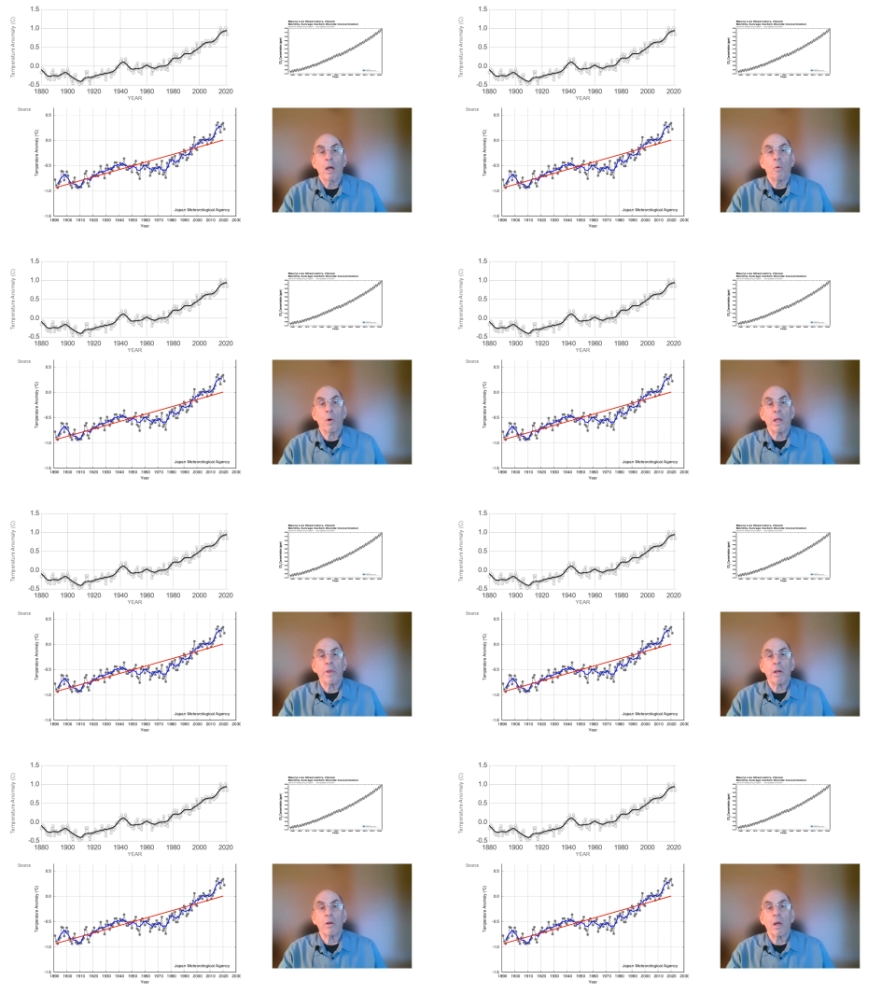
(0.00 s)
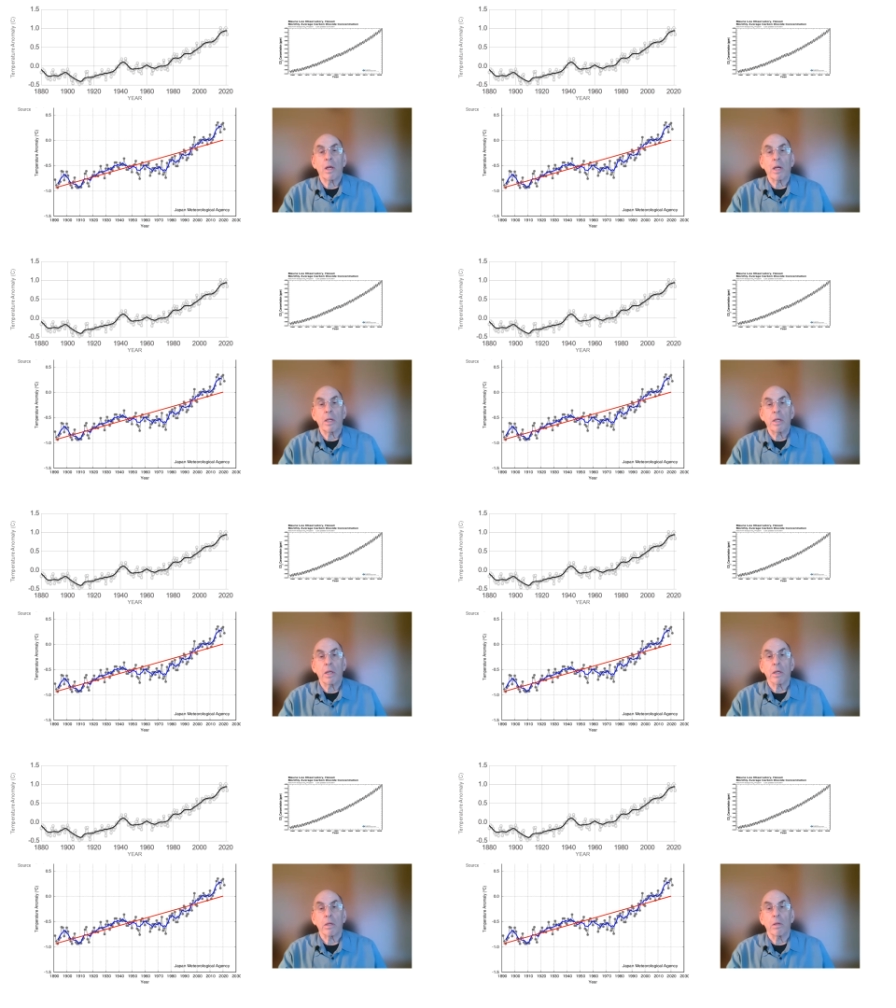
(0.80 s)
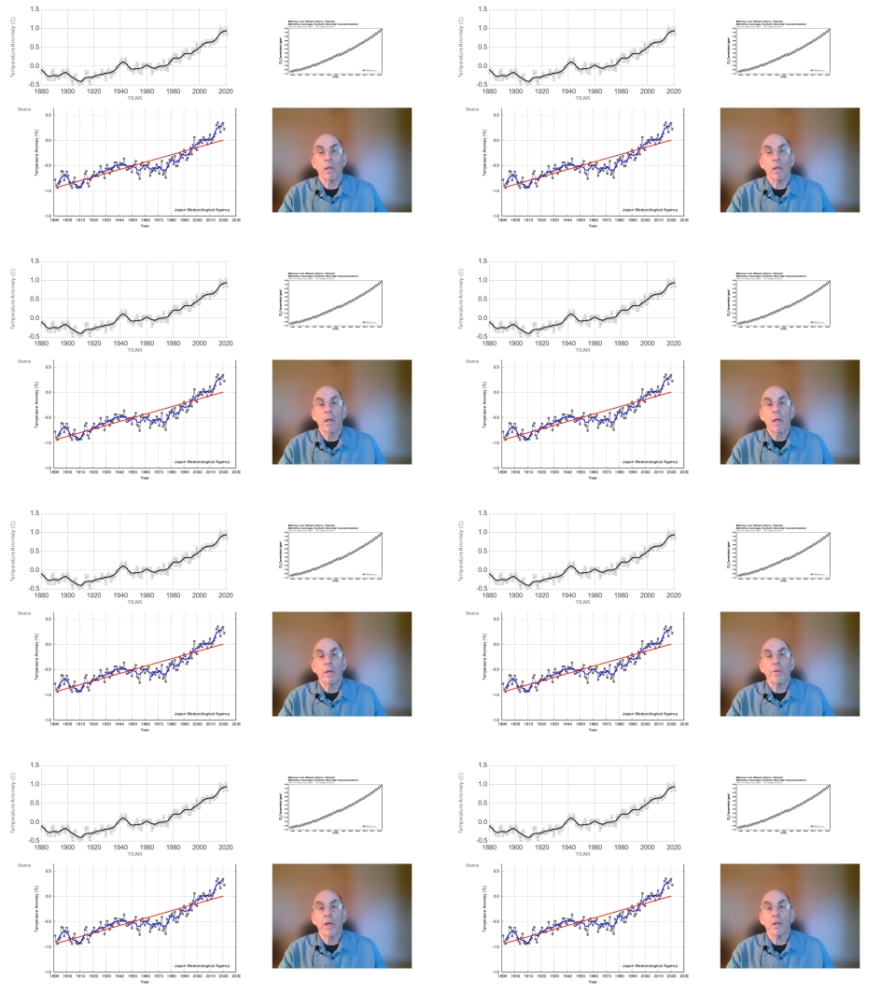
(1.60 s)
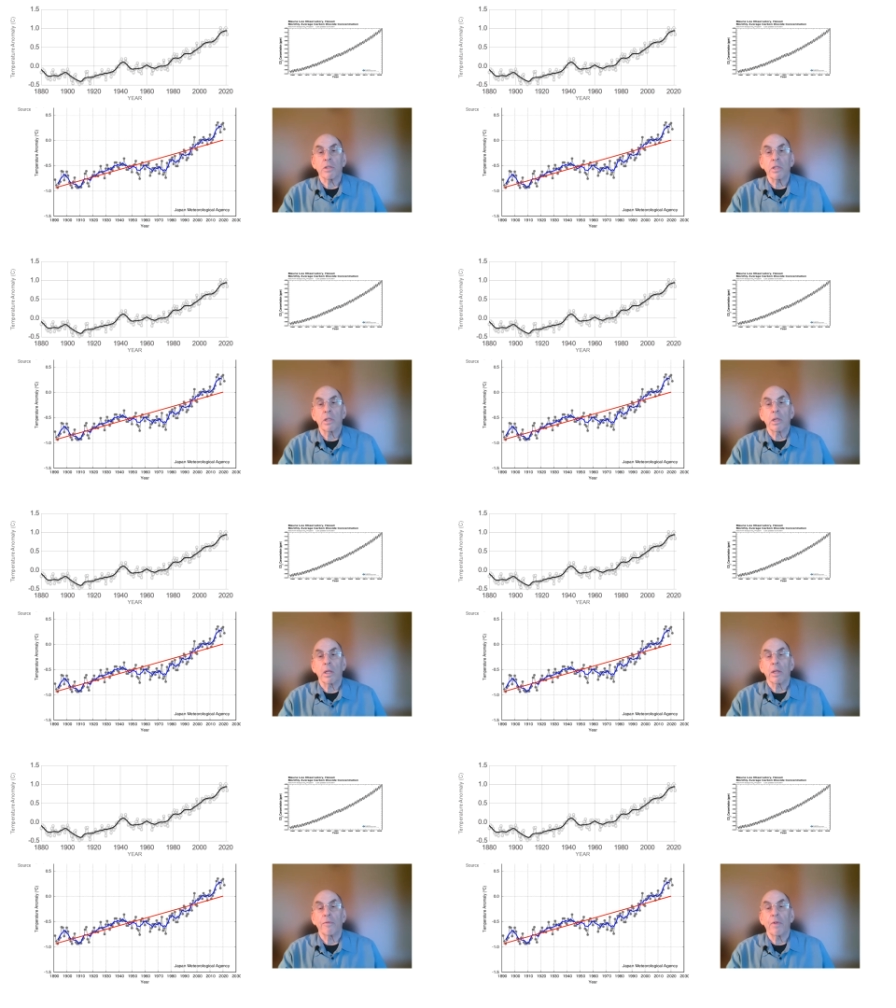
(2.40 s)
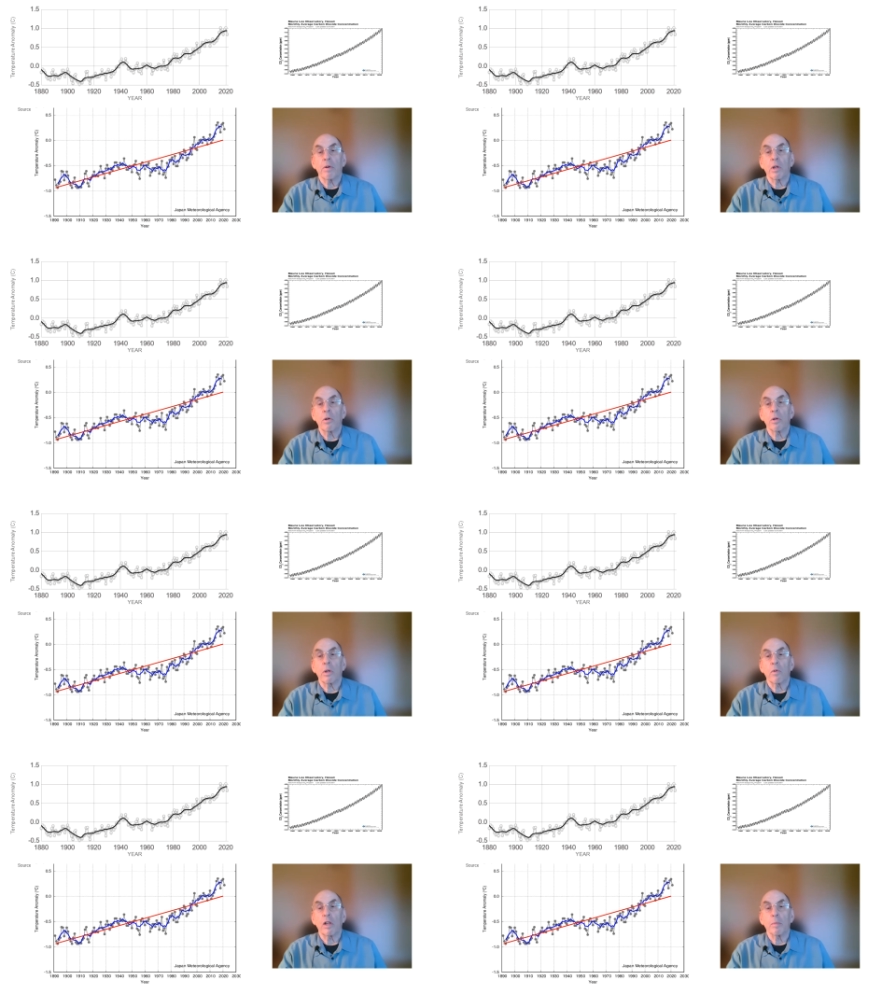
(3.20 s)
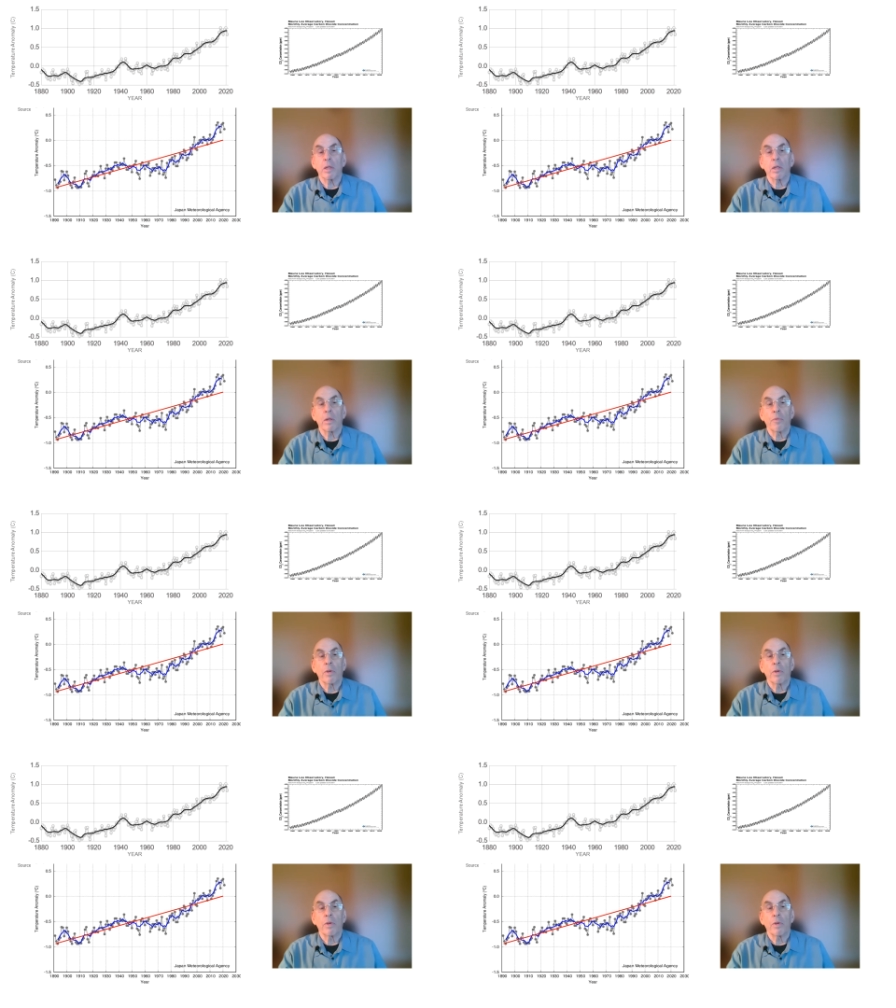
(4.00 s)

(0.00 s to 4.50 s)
While they are not identical, they are still in very good agreement.